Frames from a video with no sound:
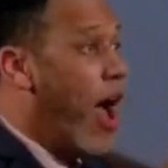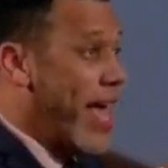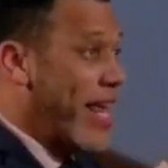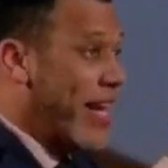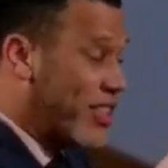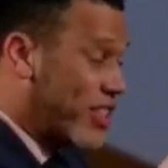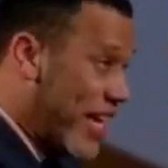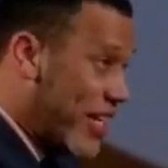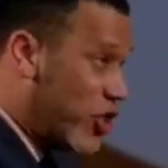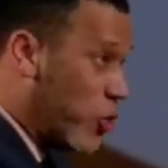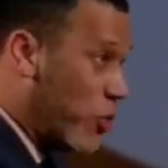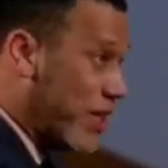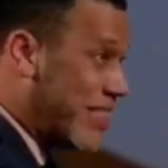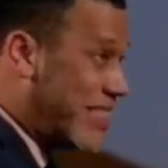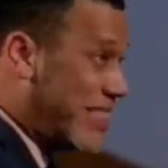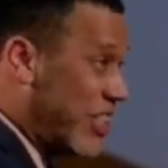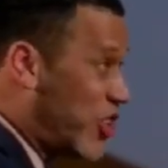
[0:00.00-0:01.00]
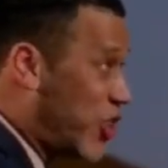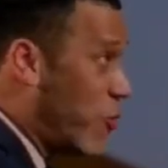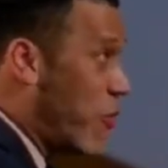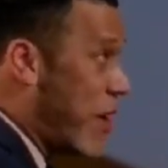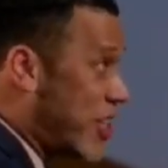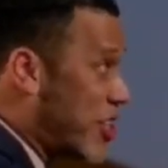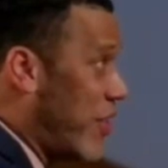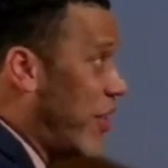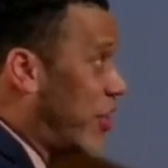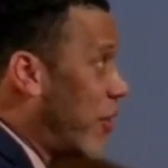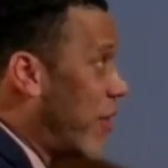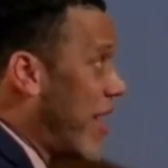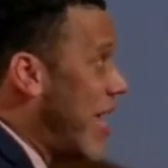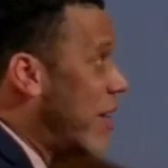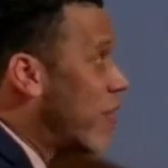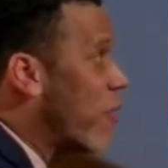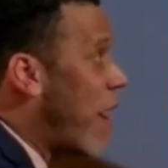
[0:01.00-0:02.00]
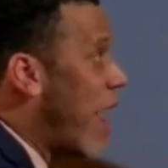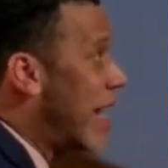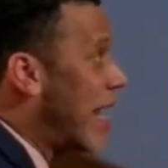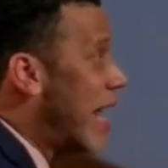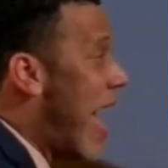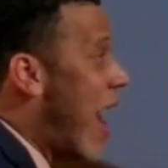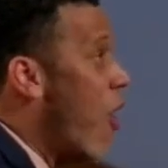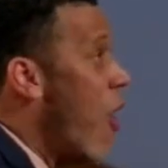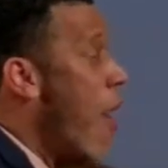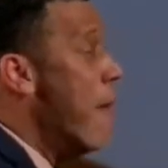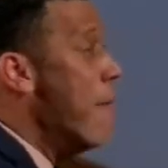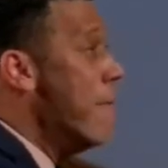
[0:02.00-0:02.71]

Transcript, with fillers: in a, into a situation that they're in right now,